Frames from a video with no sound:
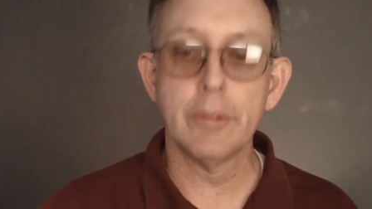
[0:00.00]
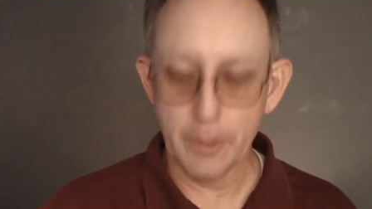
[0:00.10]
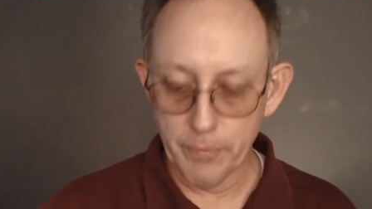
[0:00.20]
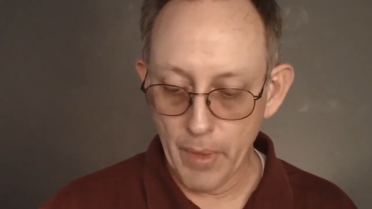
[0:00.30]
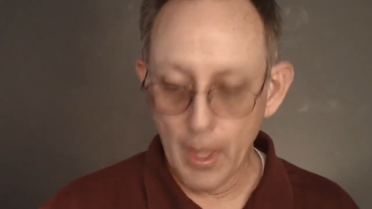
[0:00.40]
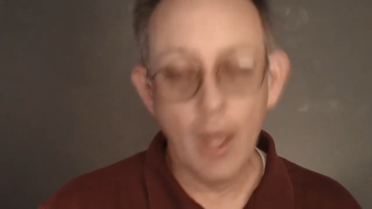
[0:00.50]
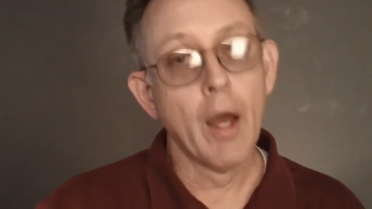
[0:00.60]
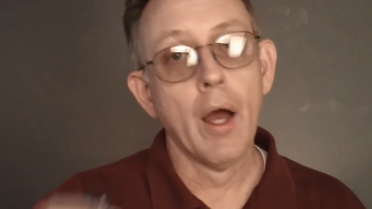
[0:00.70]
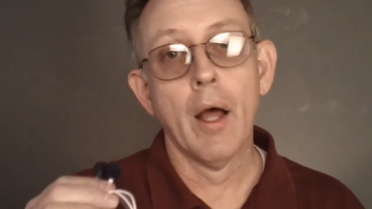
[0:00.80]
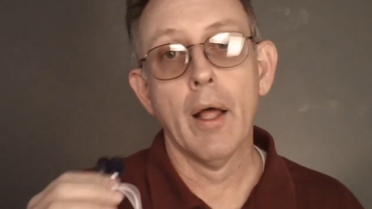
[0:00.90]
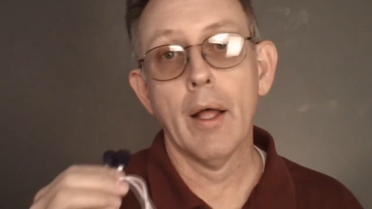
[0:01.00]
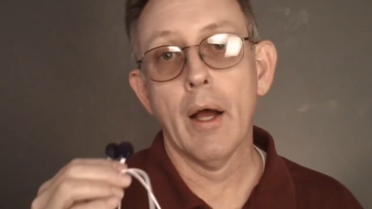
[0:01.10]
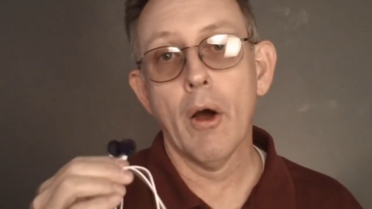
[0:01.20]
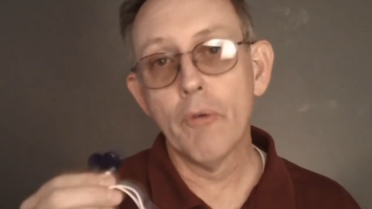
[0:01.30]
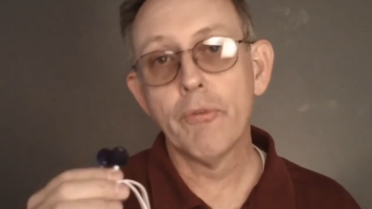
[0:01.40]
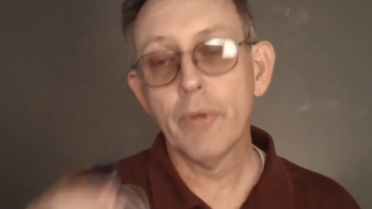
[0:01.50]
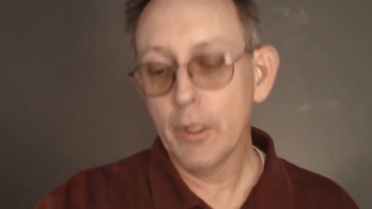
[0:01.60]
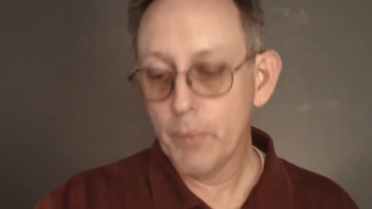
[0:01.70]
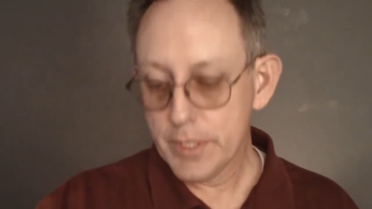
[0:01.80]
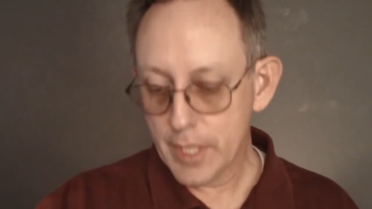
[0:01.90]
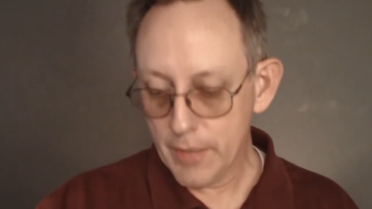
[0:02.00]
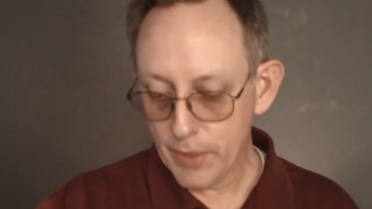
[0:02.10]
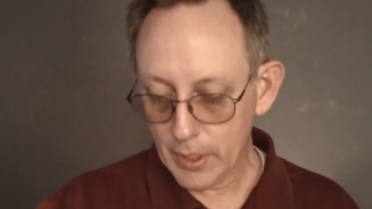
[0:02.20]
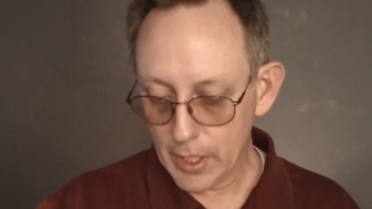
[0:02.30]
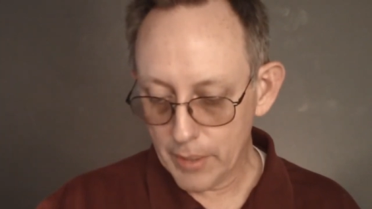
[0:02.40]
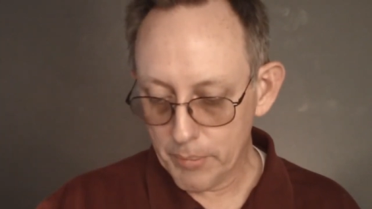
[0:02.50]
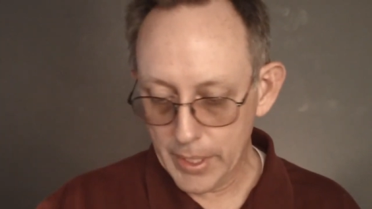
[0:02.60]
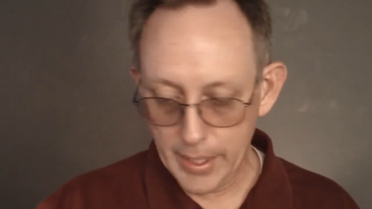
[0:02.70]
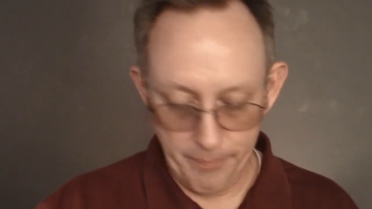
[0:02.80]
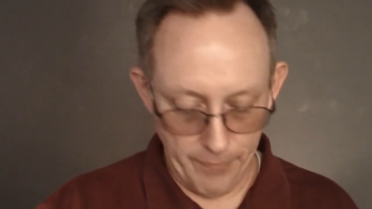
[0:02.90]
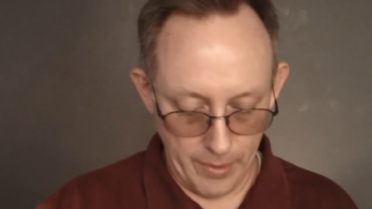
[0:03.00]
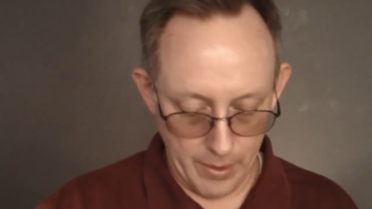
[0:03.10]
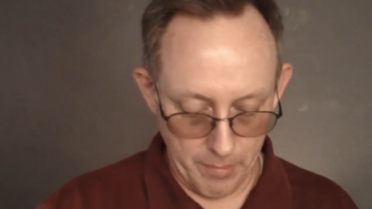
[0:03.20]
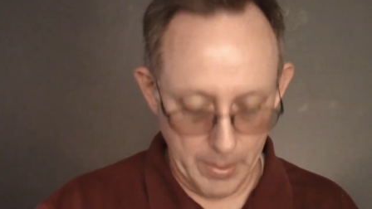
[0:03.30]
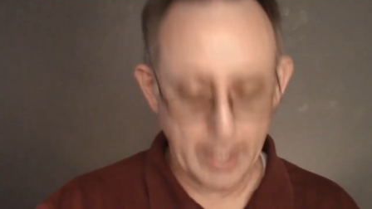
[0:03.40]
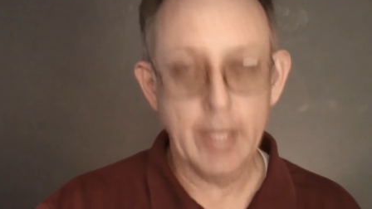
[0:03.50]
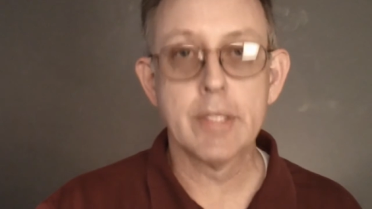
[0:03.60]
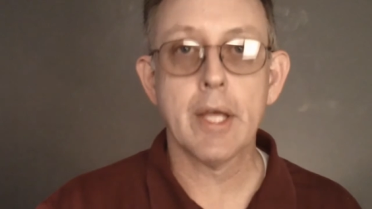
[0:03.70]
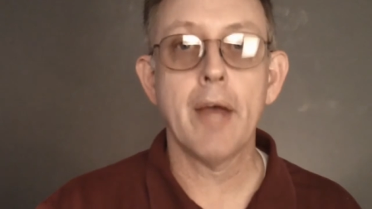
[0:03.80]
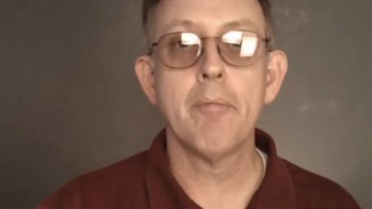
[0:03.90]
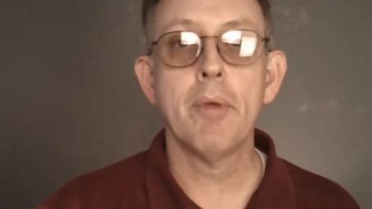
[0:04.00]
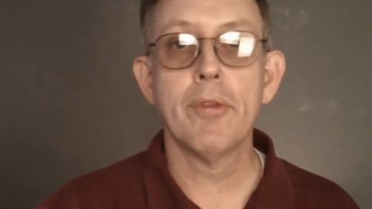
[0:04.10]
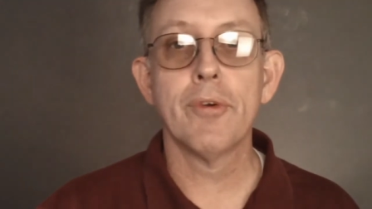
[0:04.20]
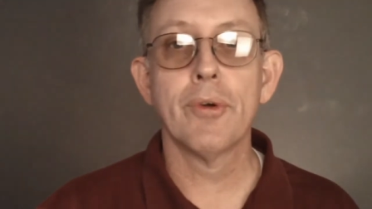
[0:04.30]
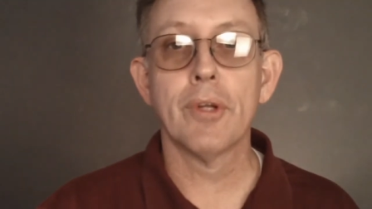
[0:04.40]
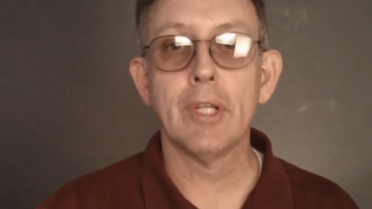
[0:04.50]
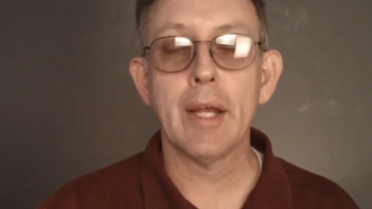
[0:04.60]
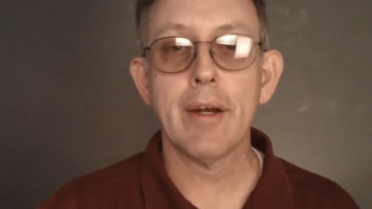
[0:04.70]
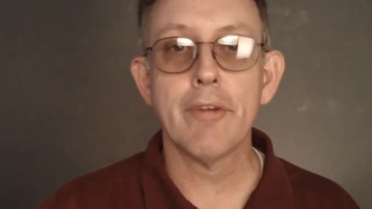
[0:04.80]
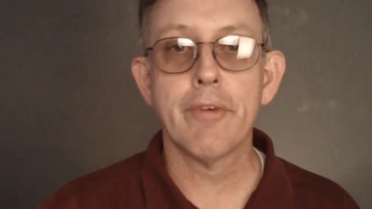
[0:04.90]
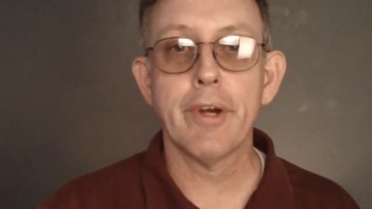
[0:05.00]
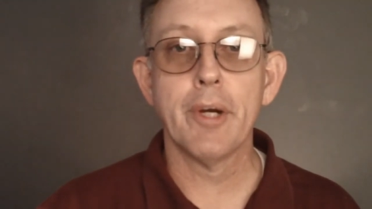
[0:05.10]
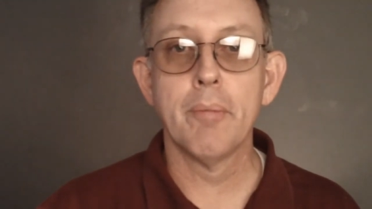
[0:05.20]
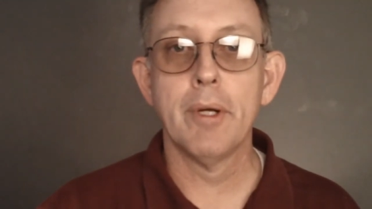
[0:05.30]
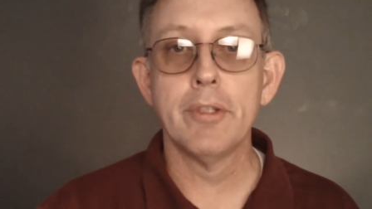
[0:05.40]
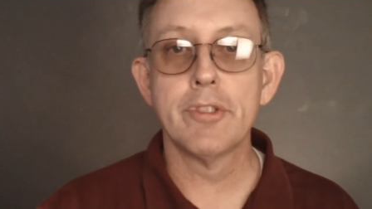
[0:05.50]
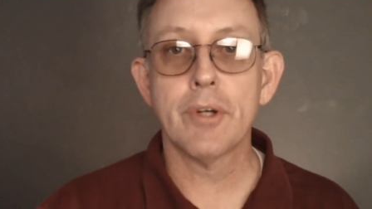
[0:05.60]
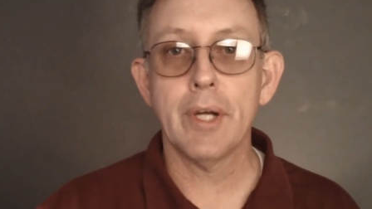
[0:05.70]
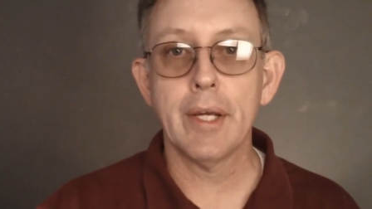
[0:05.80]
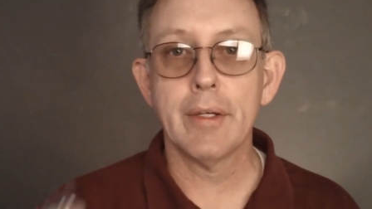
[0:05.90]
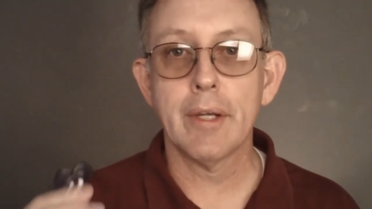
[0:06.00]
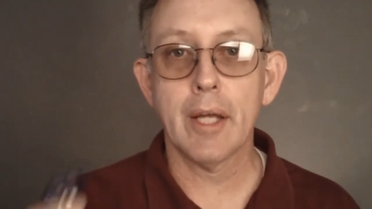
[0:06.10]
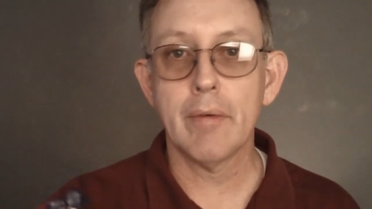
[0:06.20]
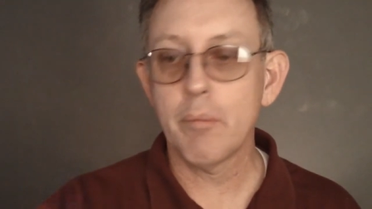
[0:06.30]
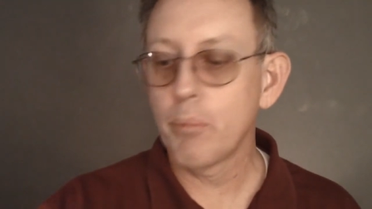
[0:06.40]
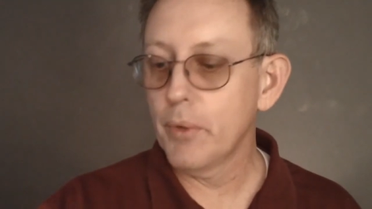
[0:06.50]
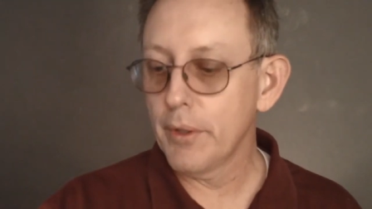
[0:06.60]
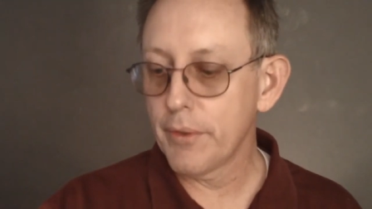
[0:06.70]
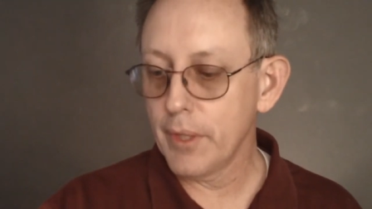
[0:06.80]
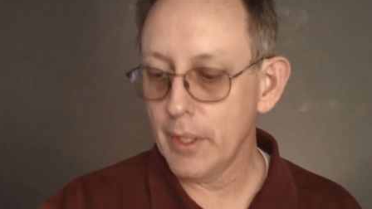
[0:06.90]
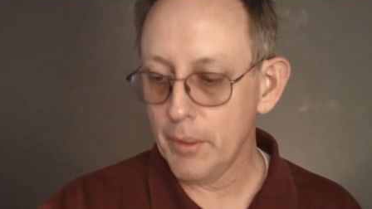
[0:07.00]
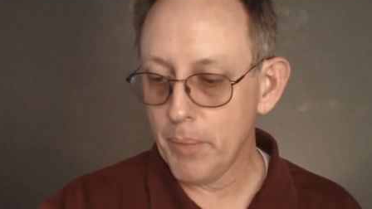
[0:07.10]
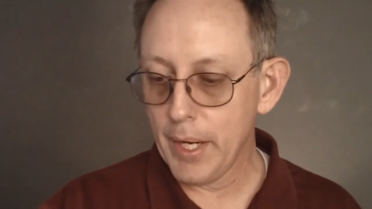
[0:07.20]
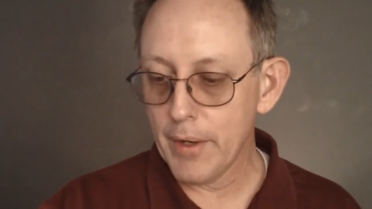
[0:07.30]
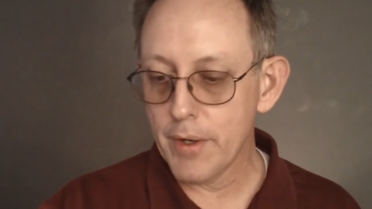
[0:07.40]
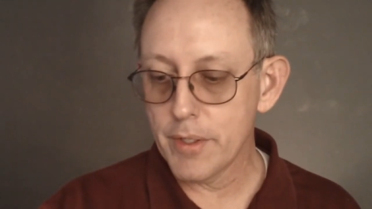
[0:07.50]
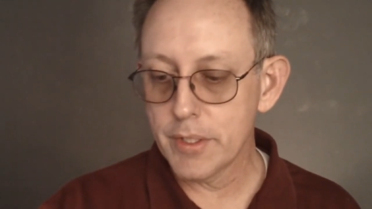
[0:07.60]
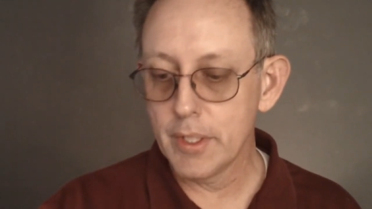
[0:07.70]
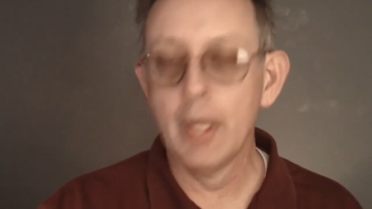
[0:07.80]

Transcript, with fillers: So hopefully we save you a lot of money uh, because I've been through a lot of different earbuds trying to come up with uh, pairs